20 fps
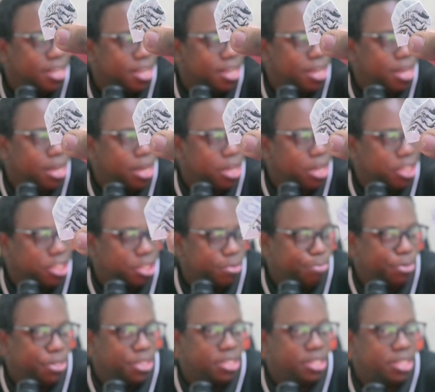a
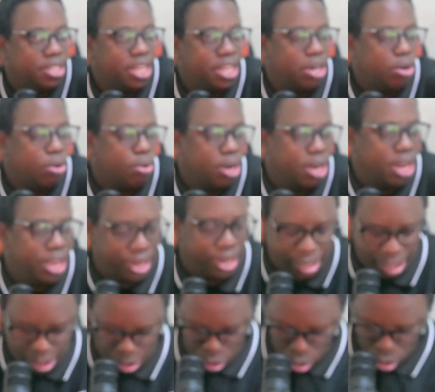space there, or like
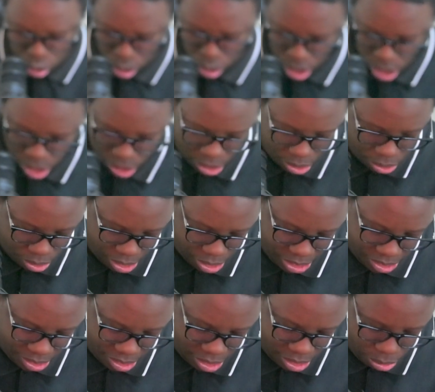a hole. So
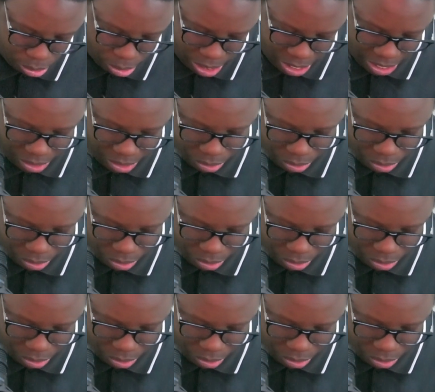this is where you